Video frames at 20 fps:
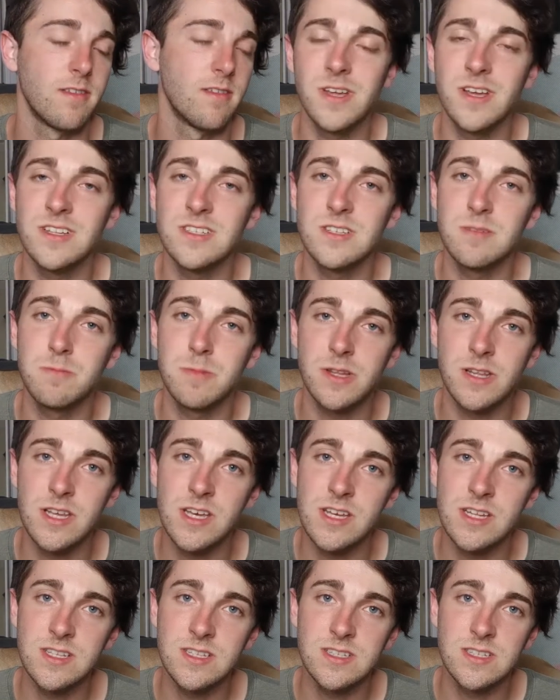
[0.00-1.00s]
Billions and
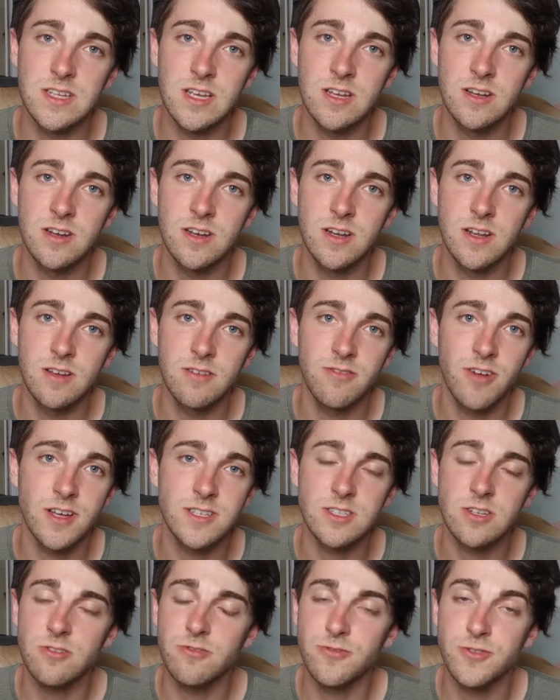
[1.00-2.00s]
billions in
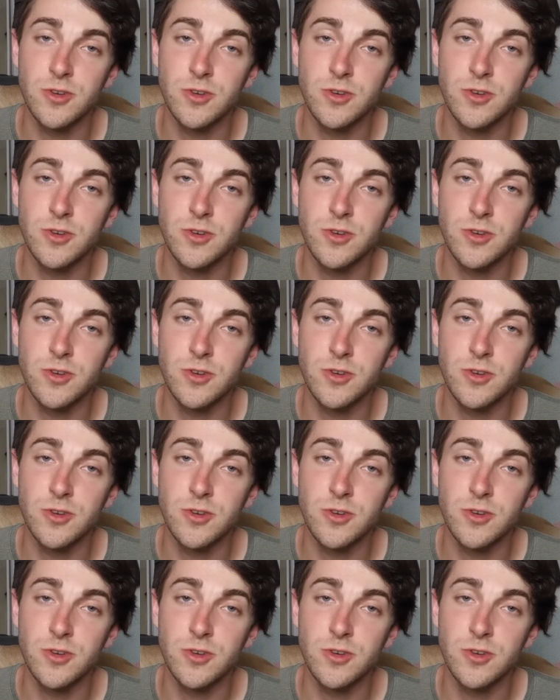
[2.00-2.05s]
fossil